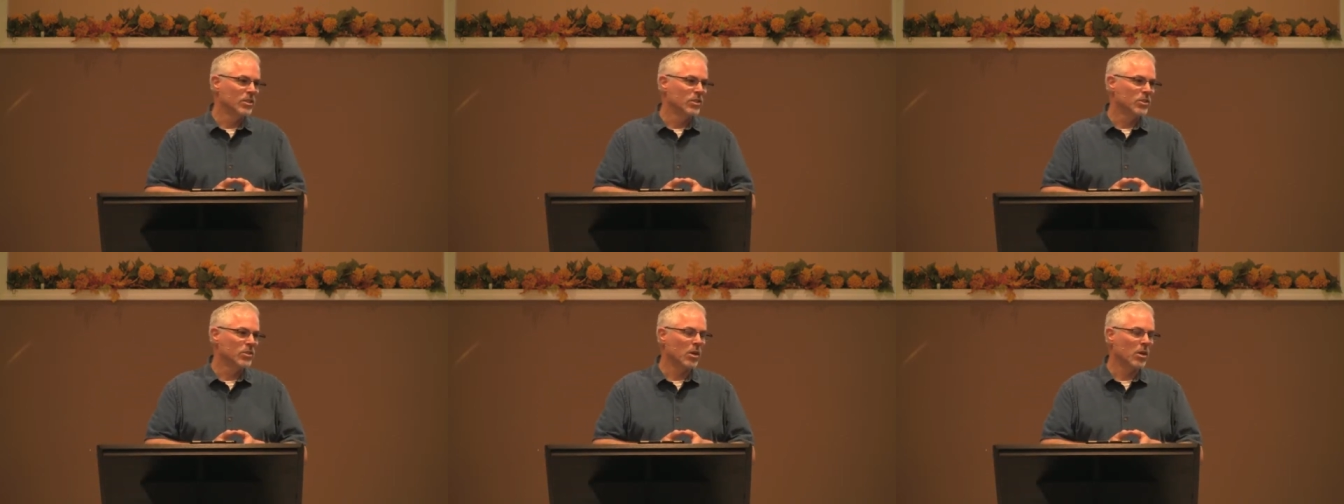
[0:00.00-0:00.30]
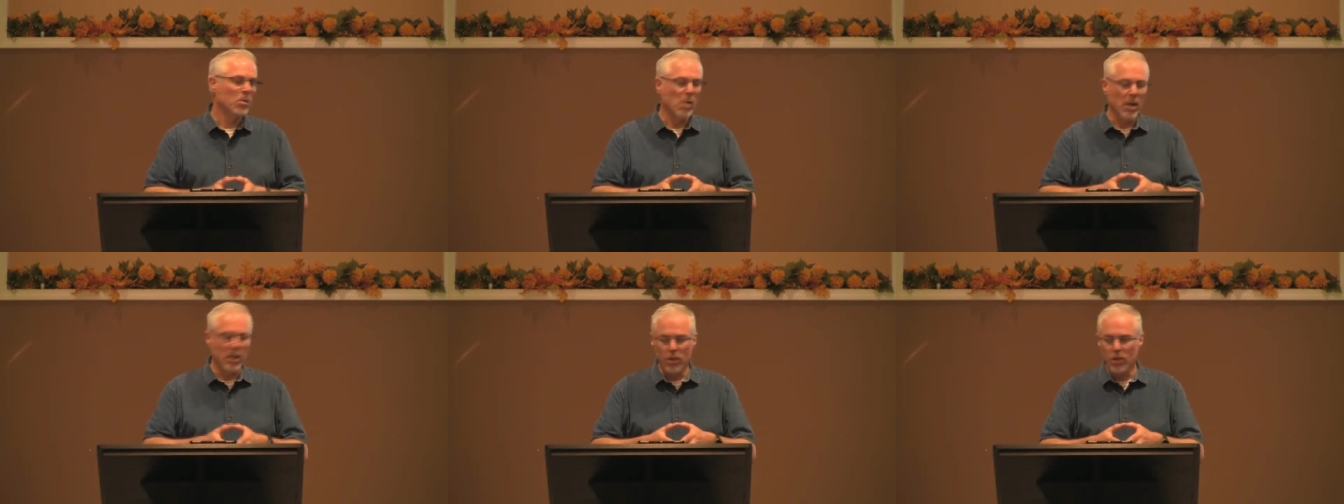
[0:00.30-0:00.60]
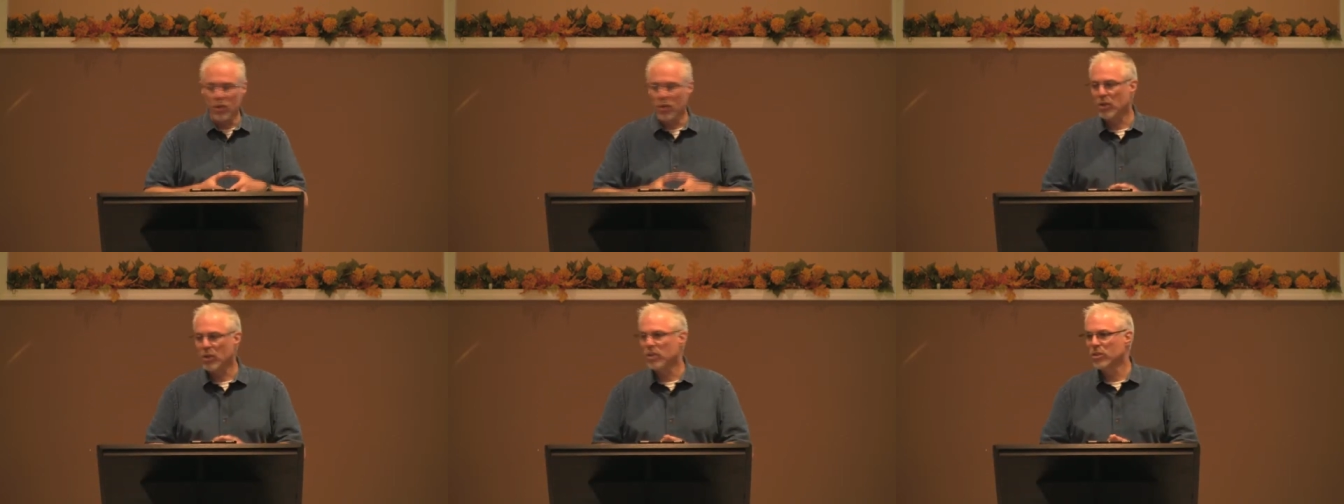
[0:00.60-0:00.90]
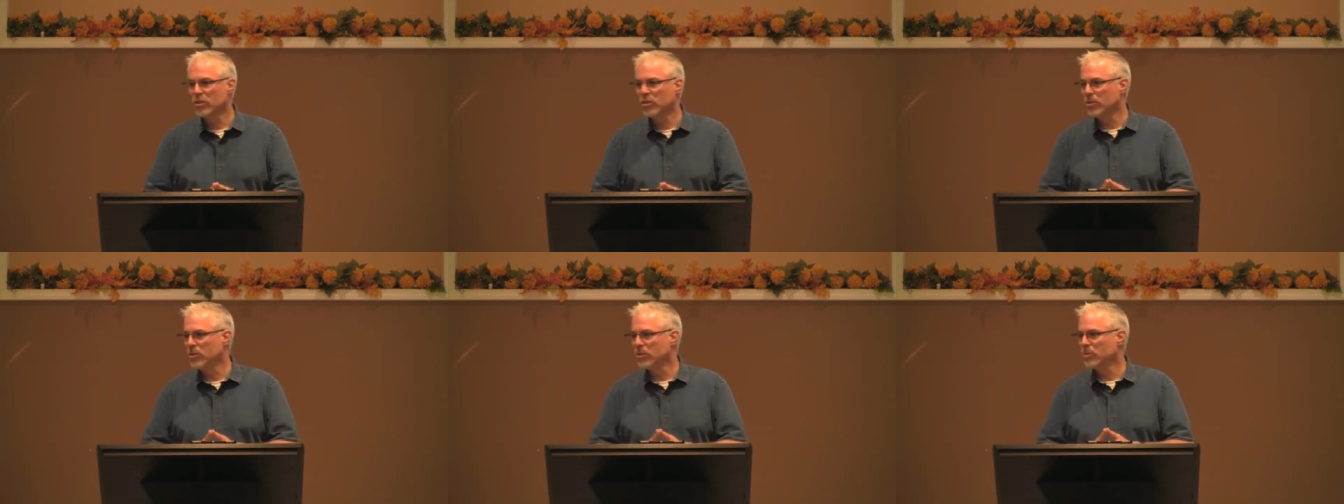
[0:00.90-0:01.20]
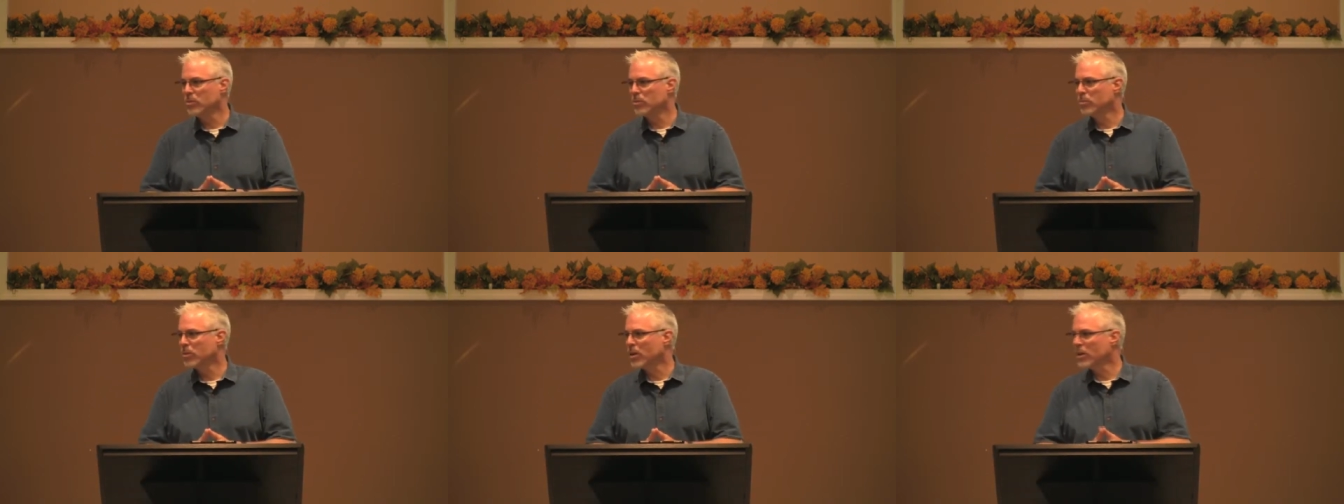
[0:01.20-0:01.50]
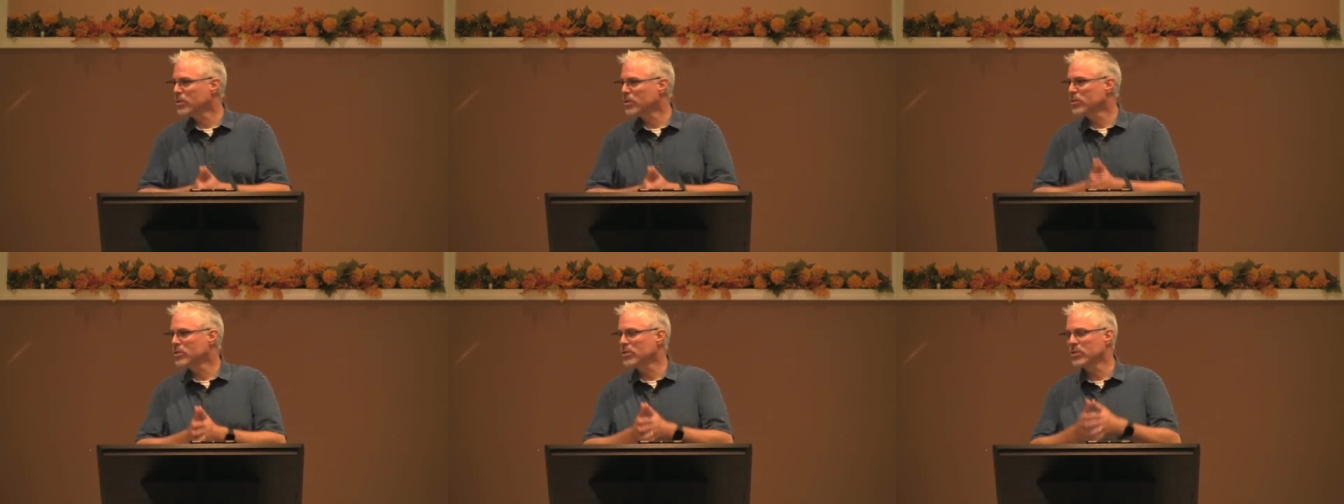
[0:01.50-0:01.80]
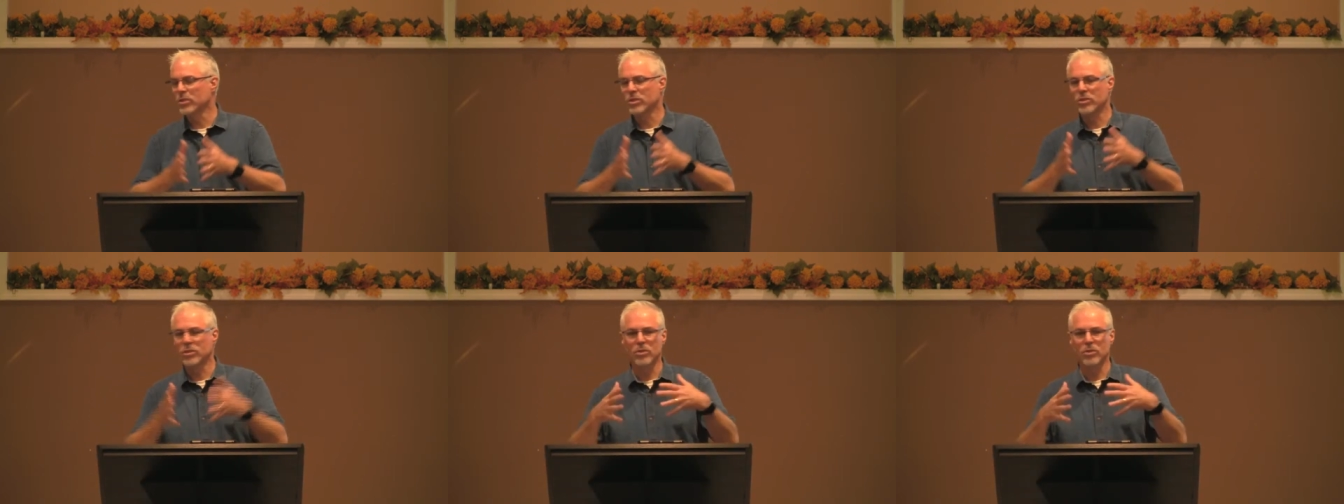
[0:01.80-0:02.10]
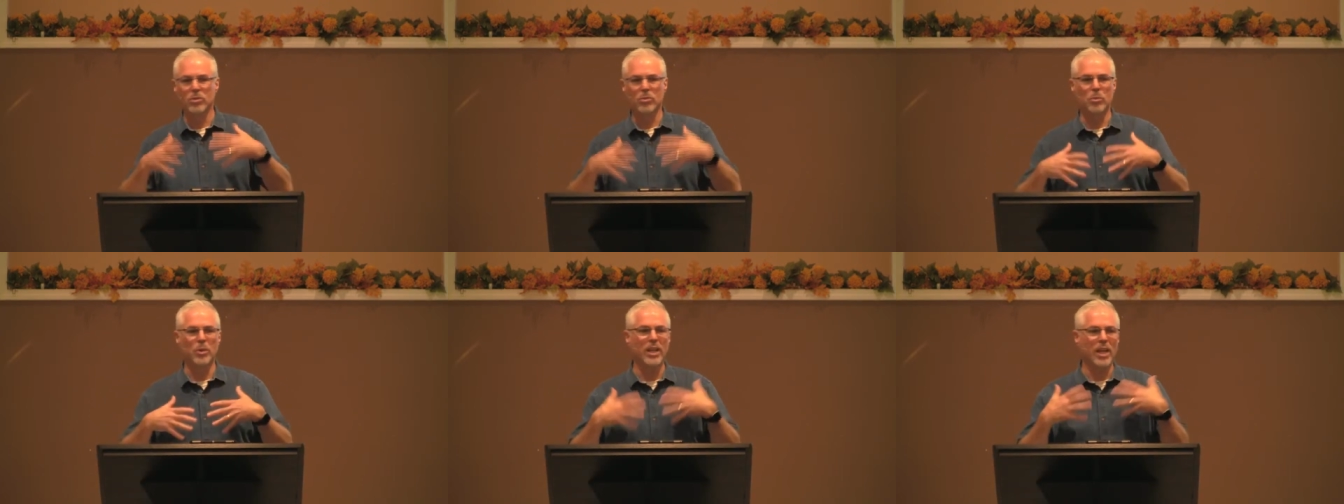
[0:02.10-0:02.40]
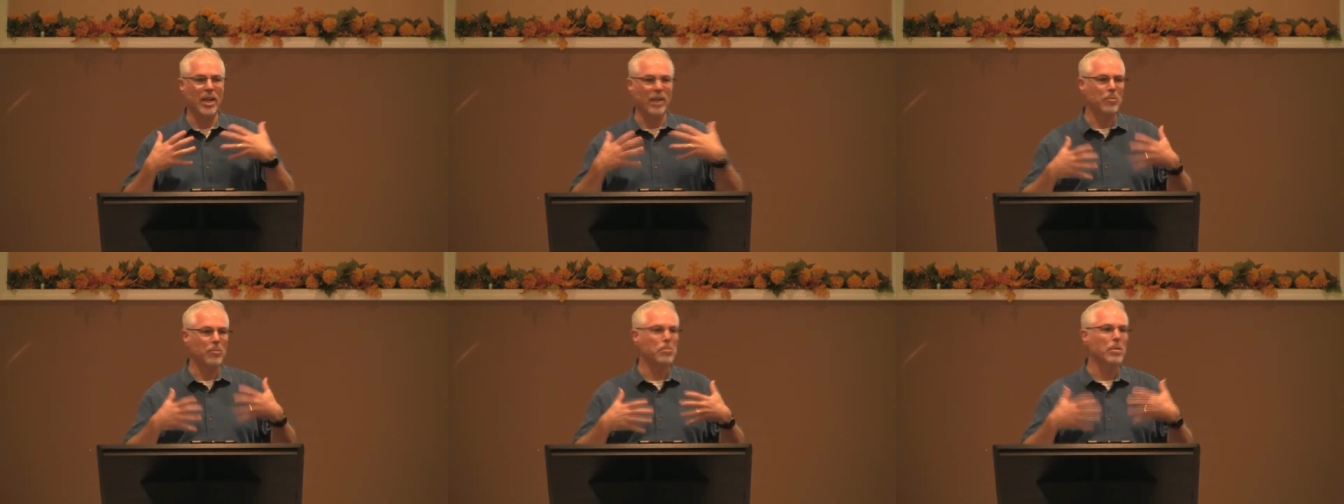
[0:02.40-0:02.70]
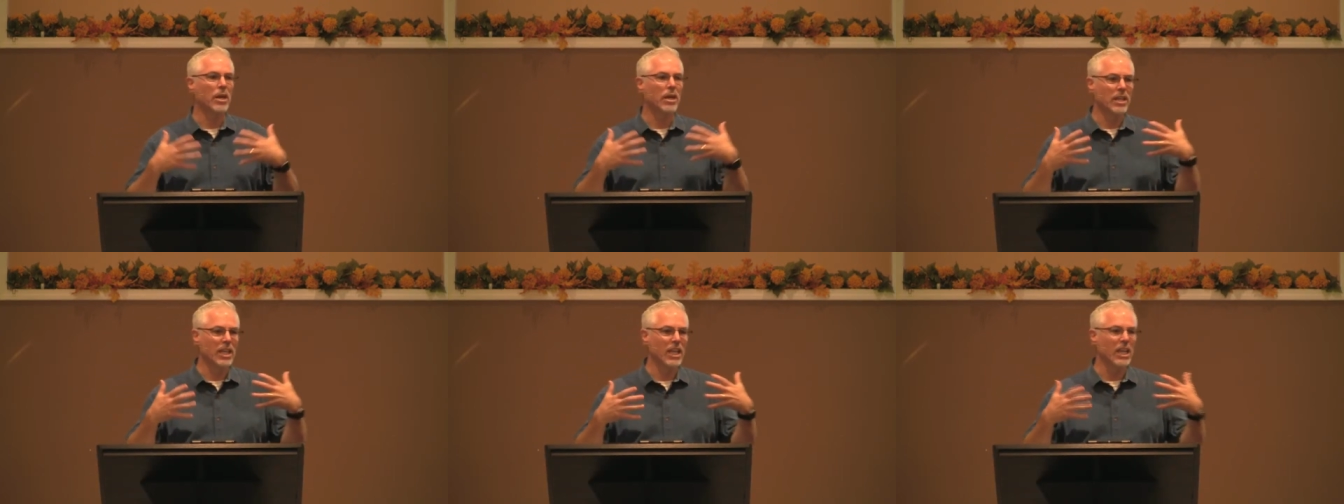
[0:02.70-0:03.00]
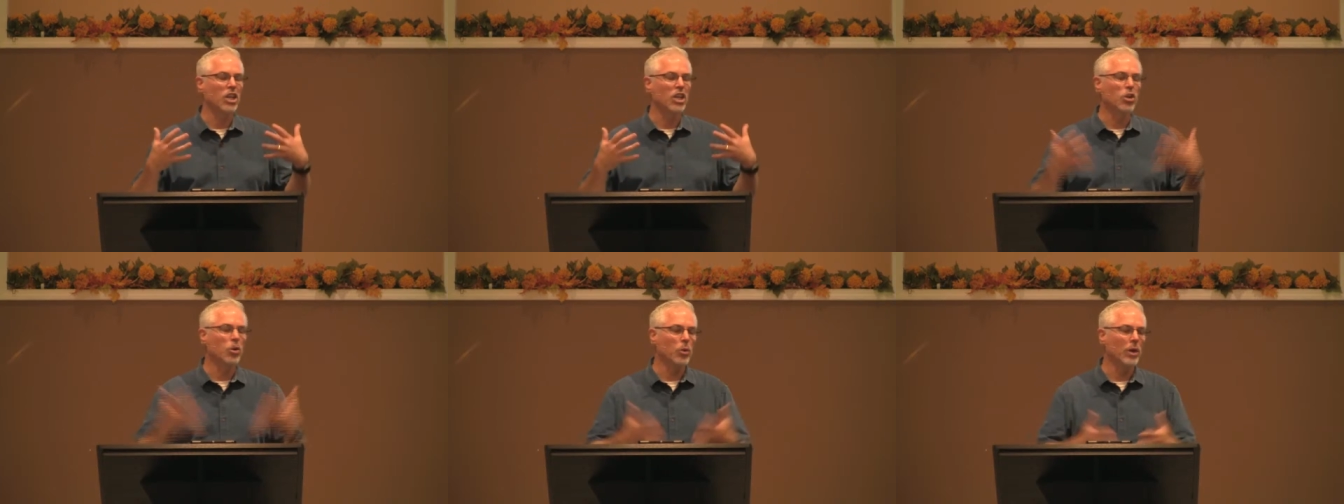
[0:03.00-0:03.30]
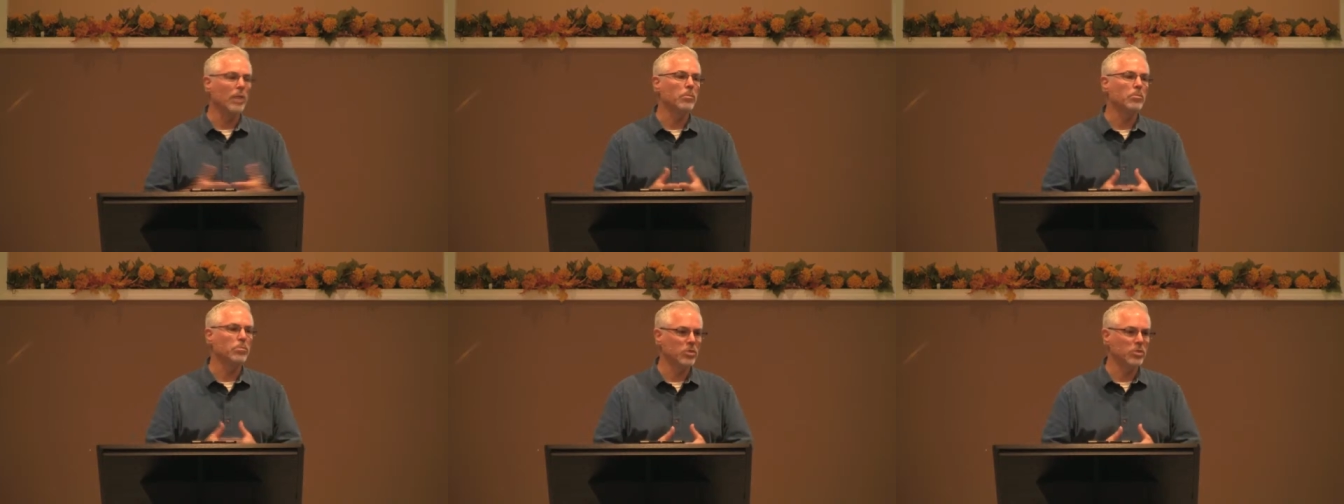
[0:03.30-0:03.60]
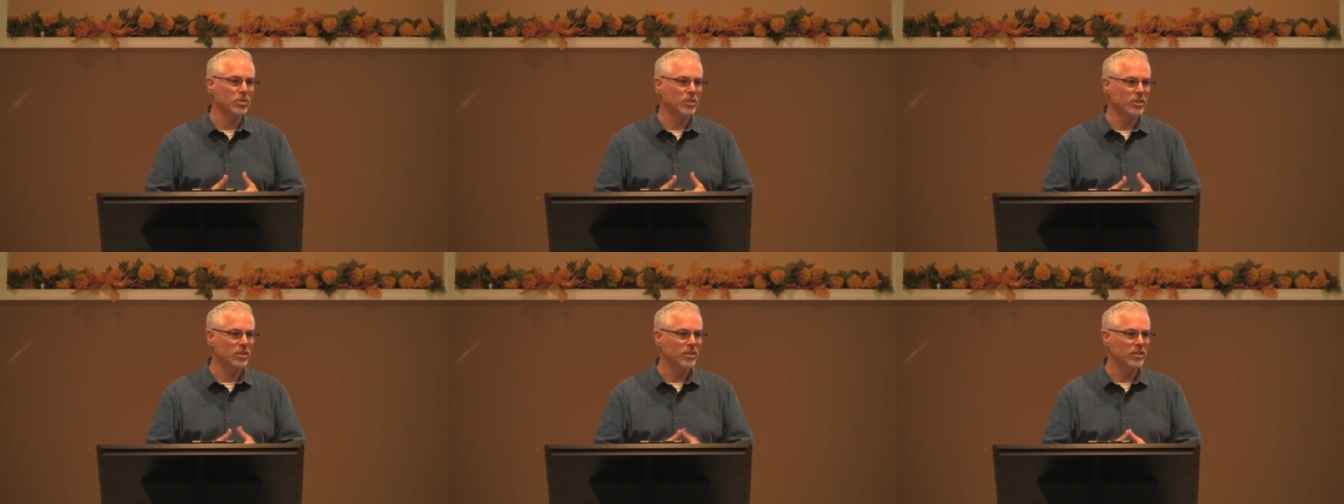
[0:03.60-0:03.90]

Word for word: So I want to encourage you, brothers and sisters, we have been equipped